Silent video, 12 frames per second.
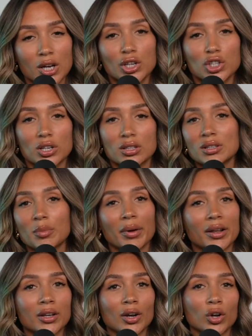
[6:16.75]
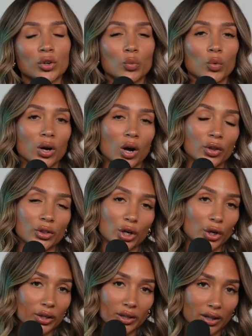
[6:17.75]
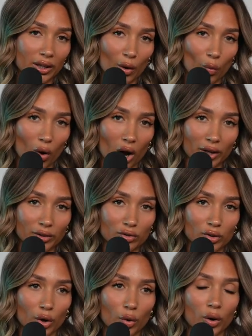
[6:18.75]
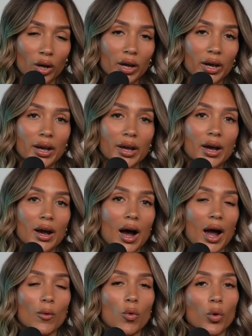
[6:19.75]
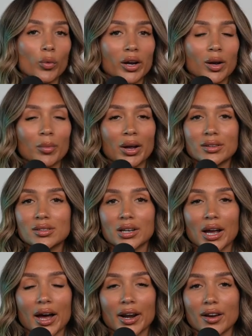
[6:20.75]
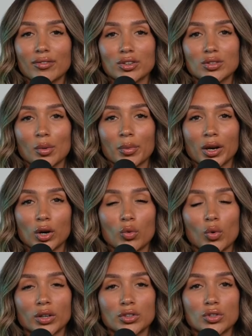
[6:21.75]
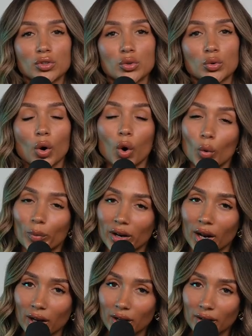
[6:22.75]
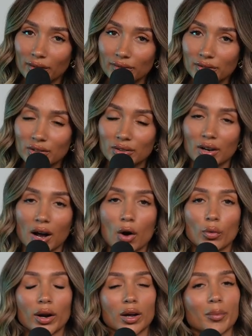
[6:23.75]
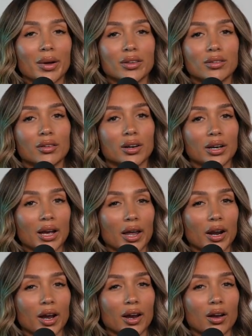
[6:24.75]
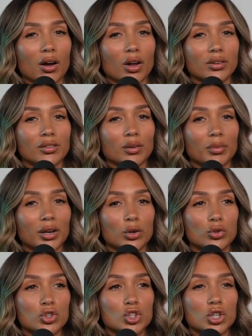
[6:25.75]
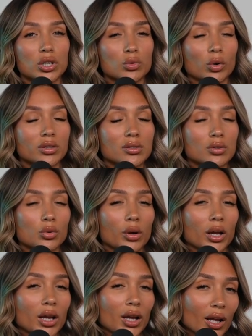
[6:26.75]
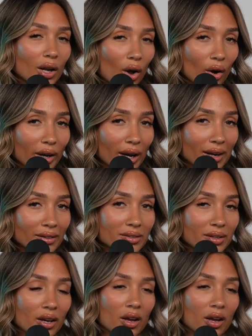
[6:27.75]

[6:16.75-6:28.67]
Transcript: just depending on the look that they want. So I won't recommend a cat eye for somebody who wants to open and lift. I'll recommend a cat eye on somebody who just wants to elongate,